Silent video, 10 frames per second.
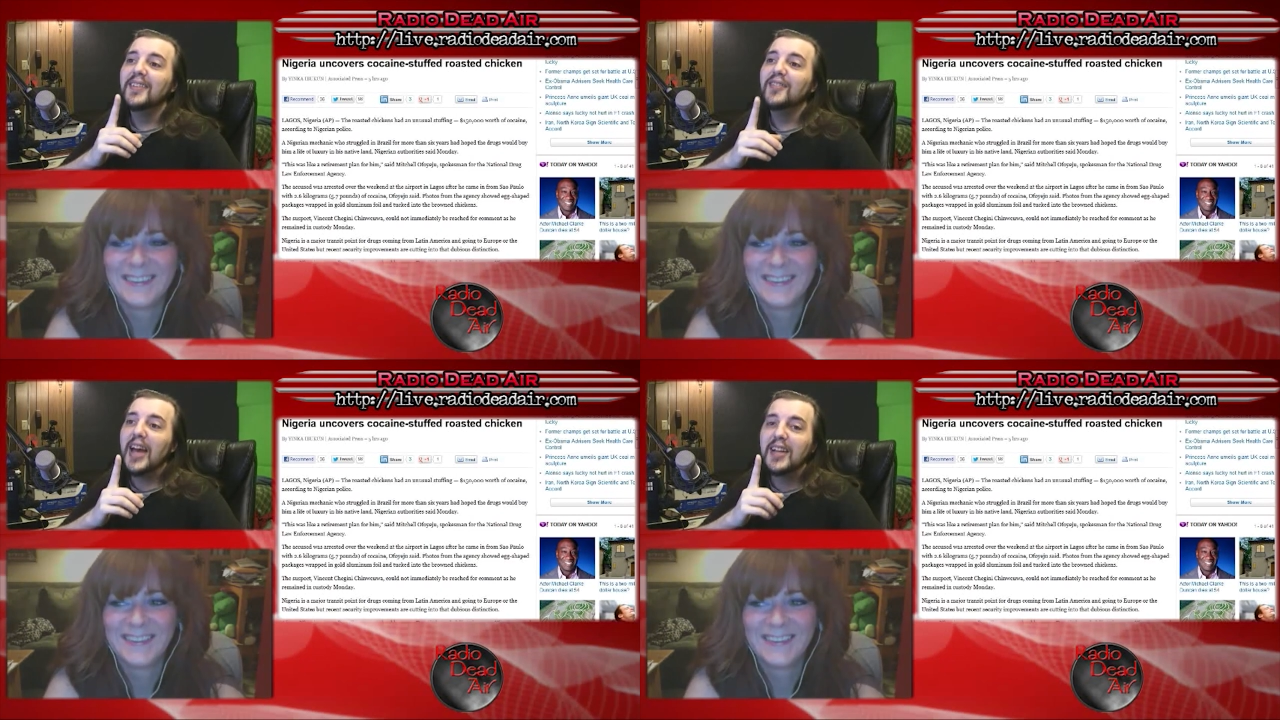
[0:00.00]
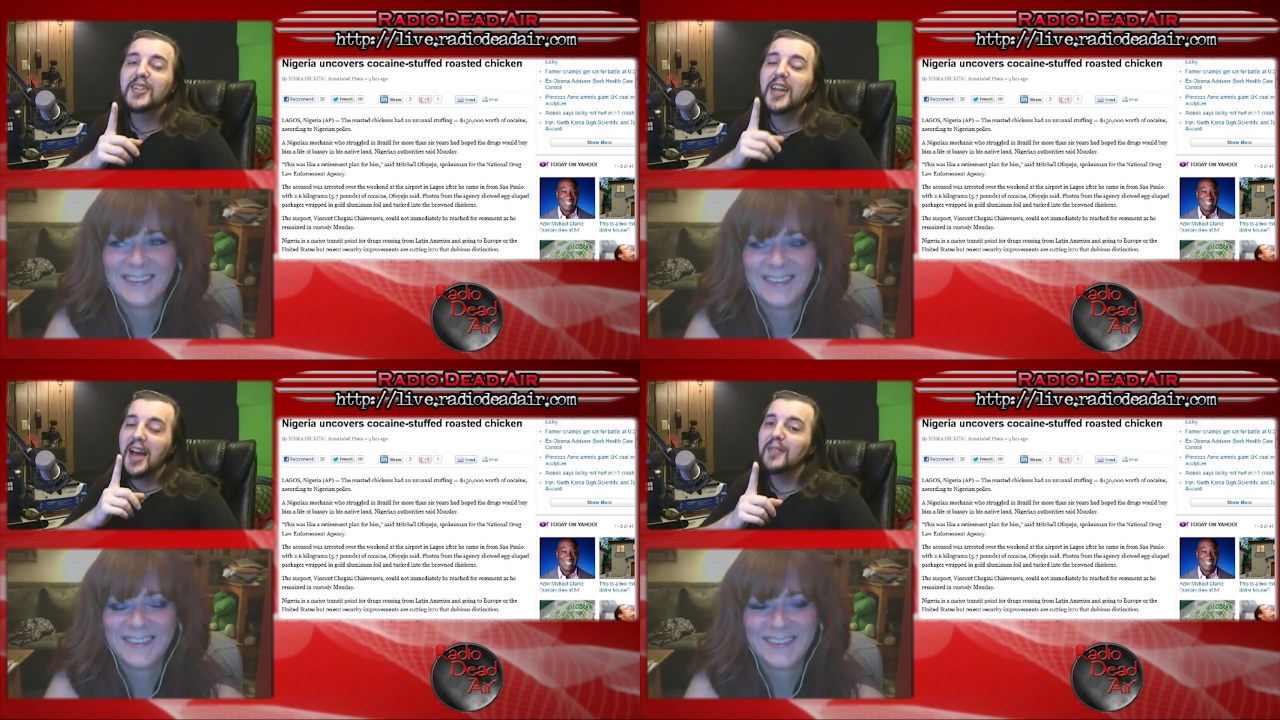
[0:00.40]
Speaker 1: That's
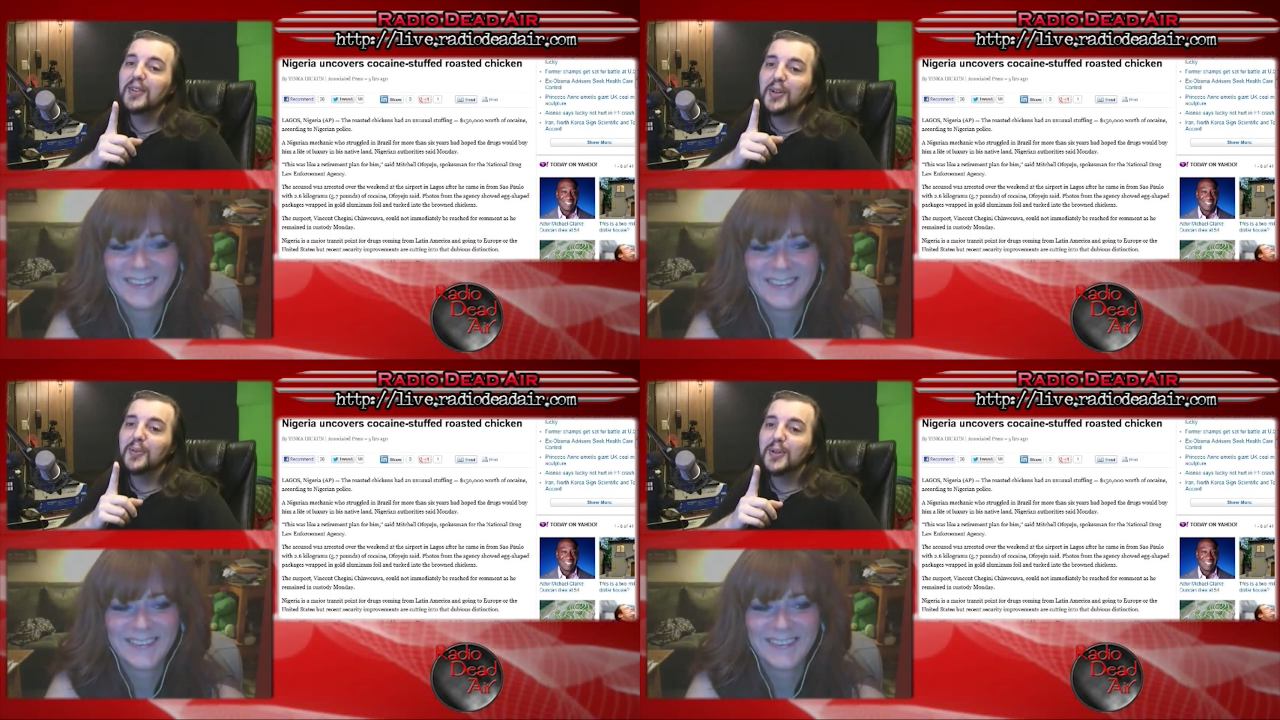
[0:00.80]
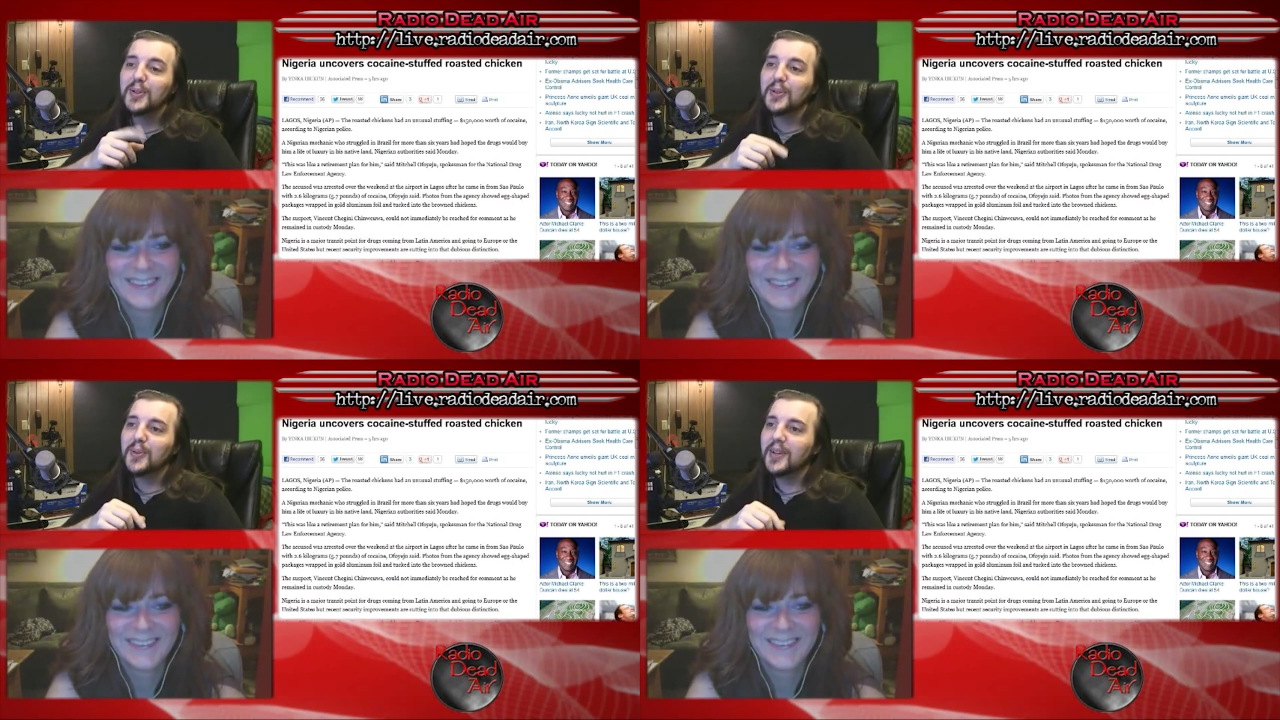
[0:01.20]
kind of a good one
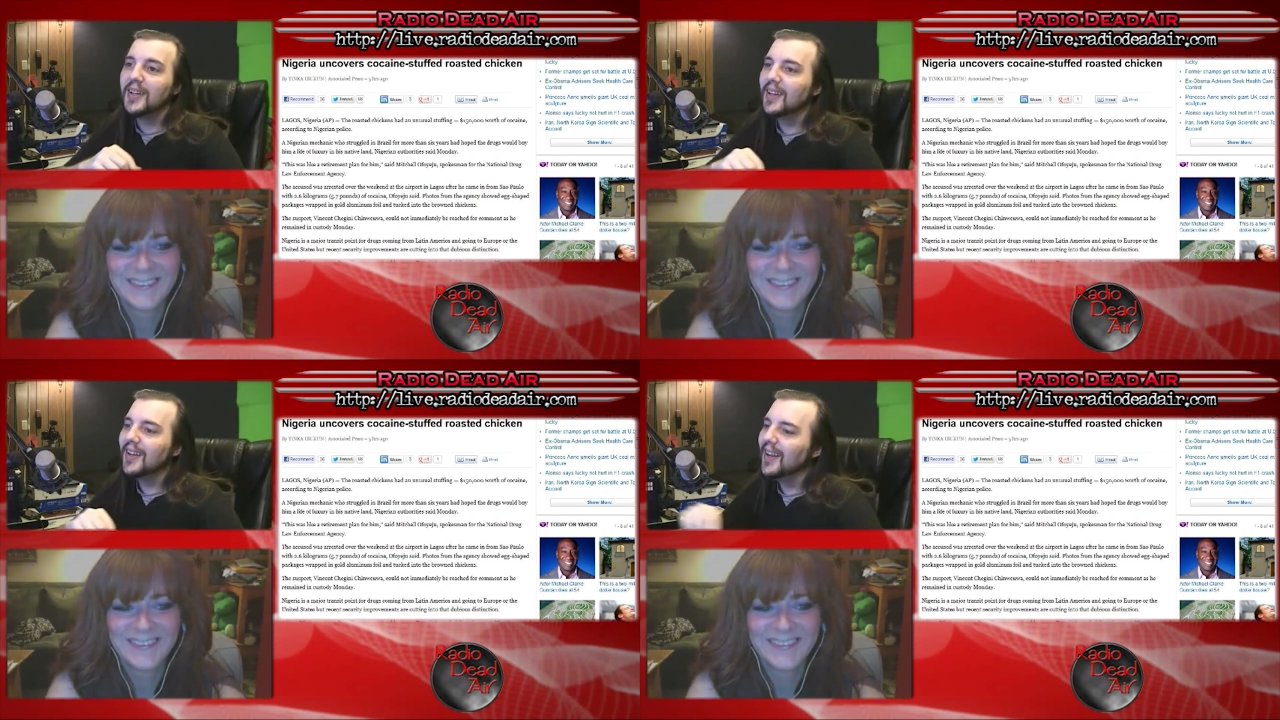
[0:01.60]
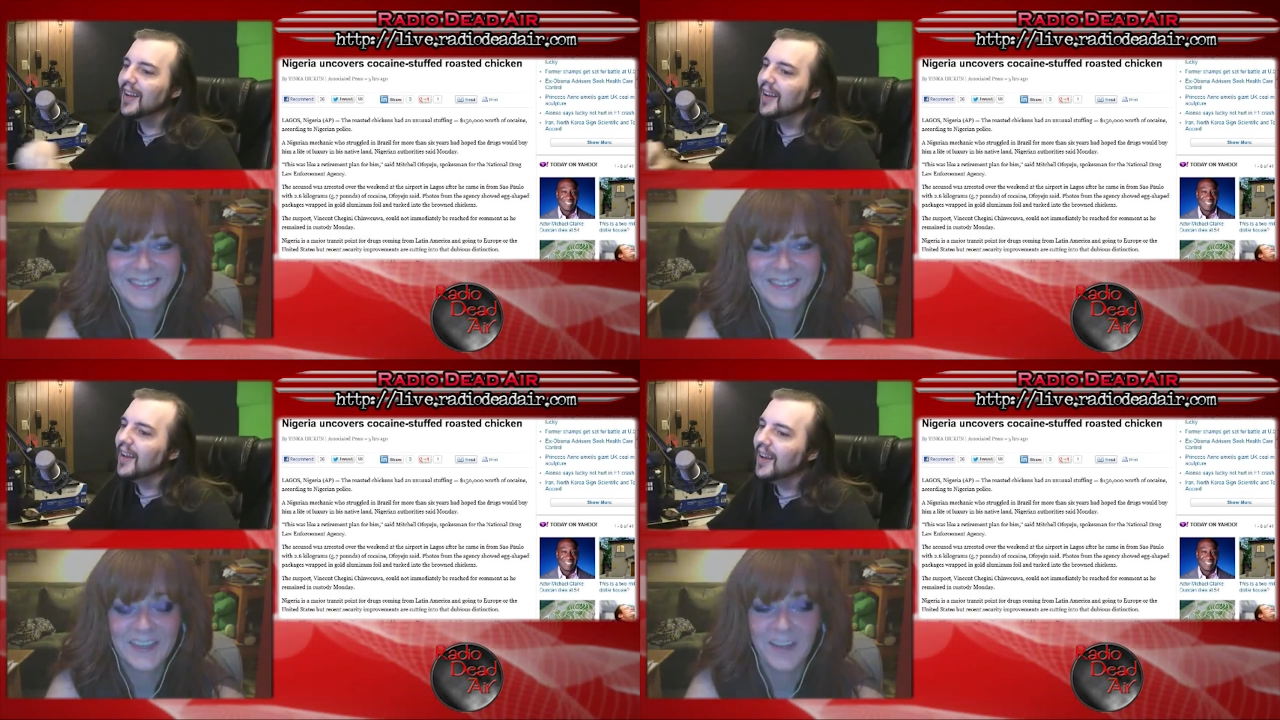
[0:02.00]
too.
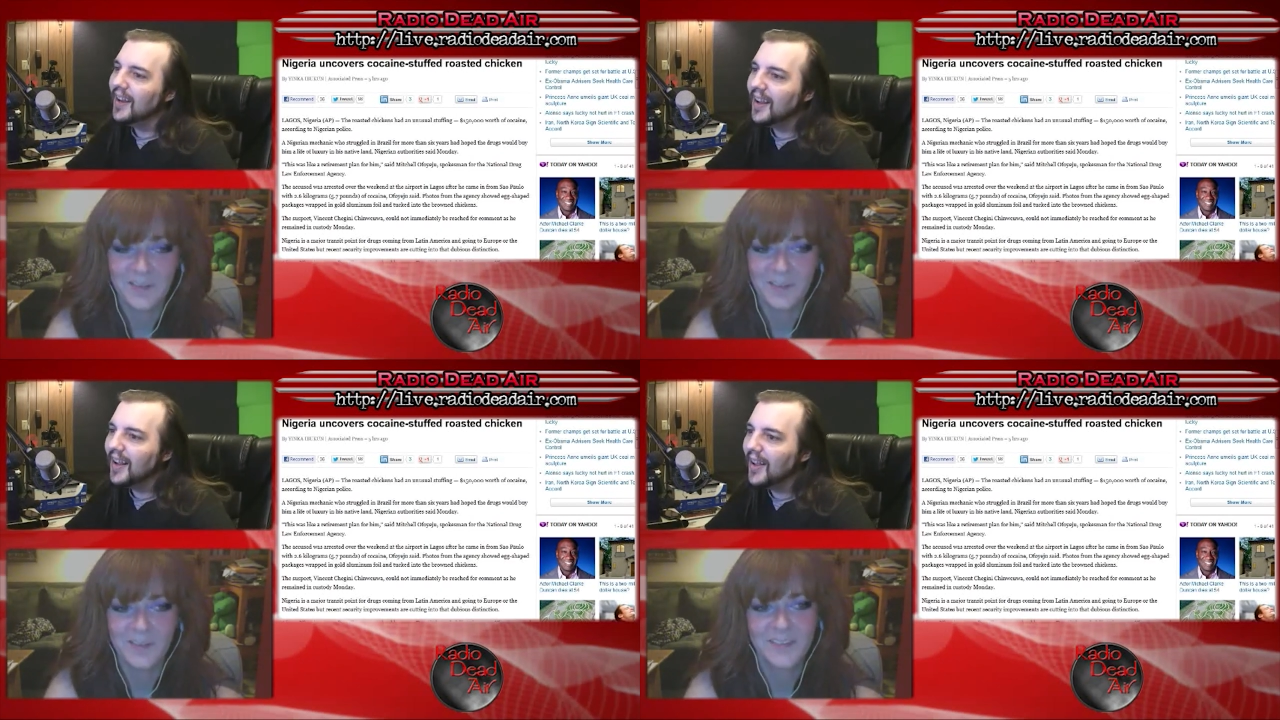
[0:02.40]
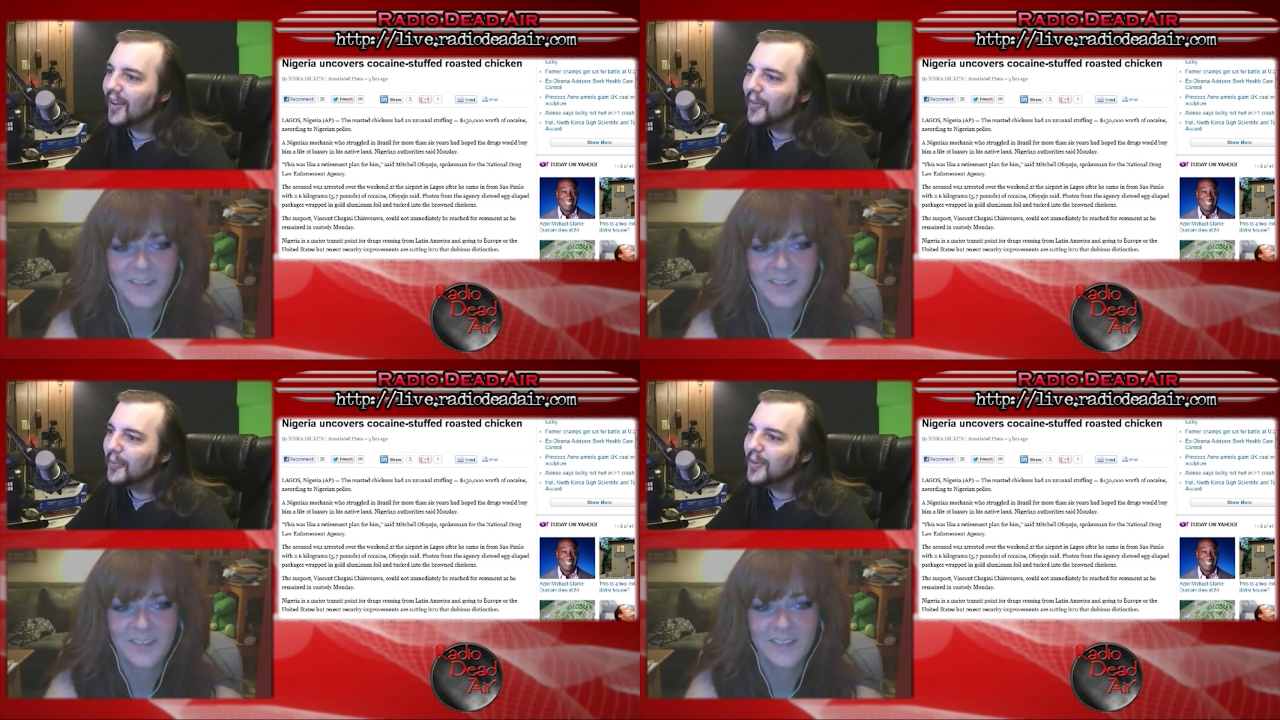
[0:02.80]
Yes.
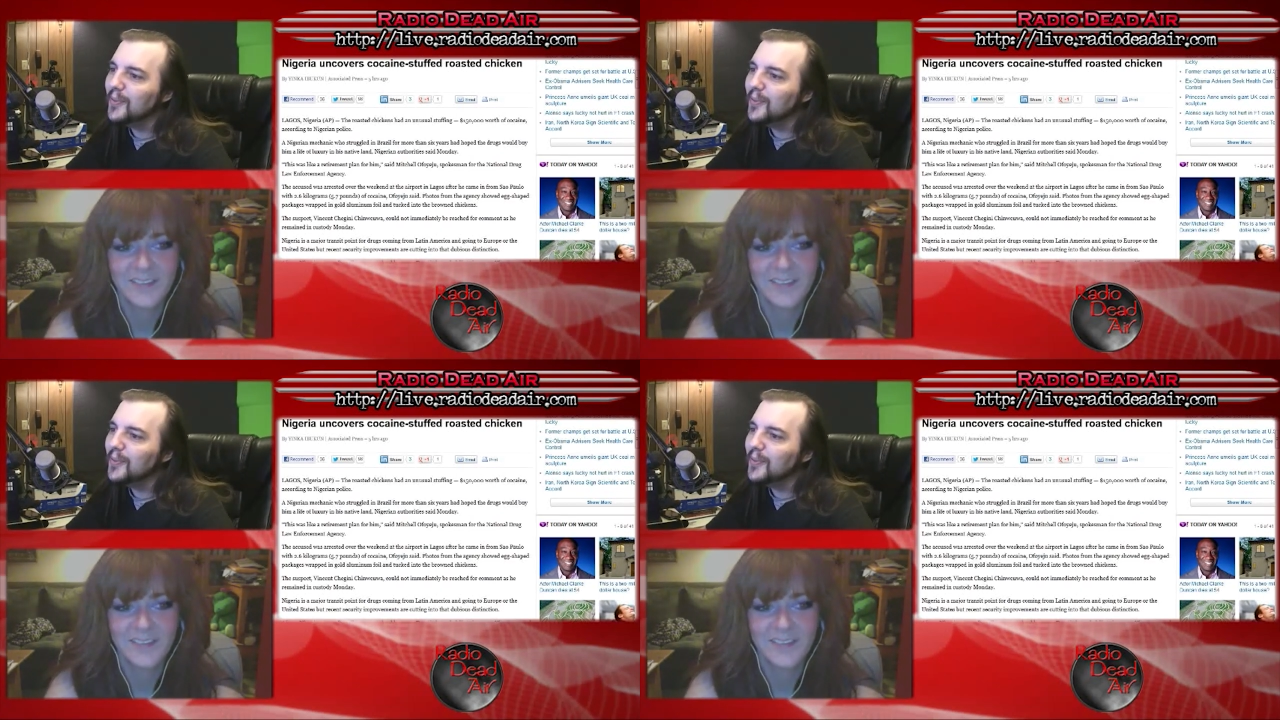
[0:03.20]
But